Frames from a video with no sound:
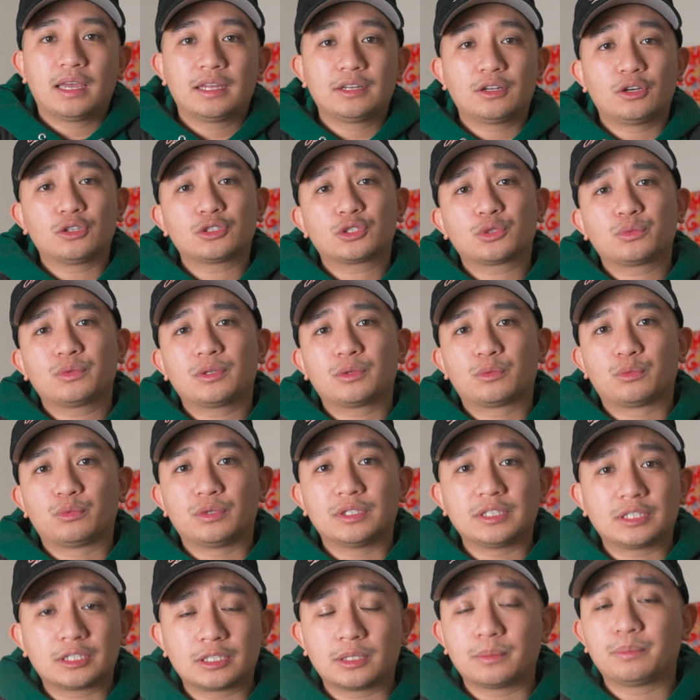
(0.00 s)
And also with
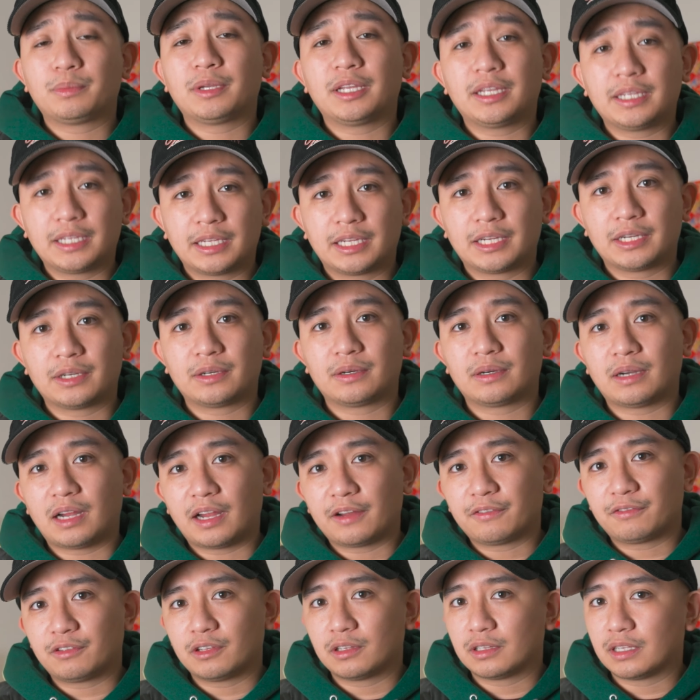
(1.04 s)
winter being here, I
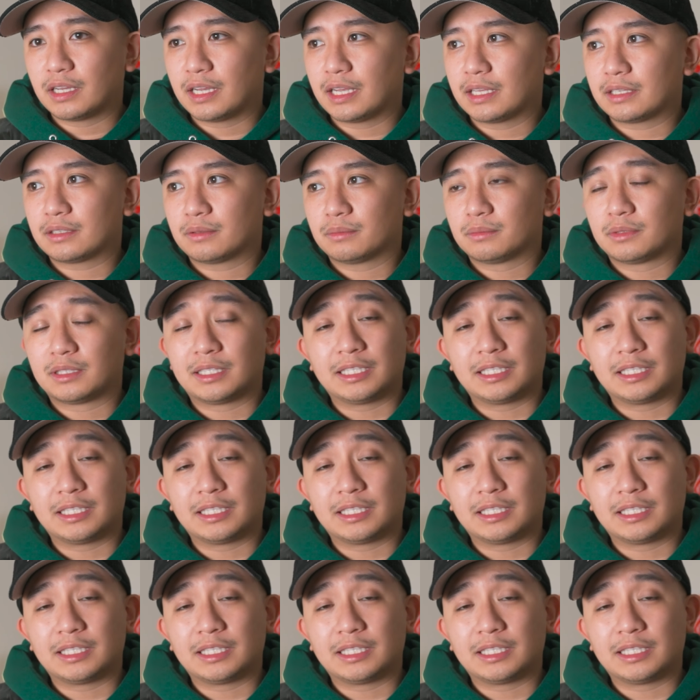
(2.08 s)
feel like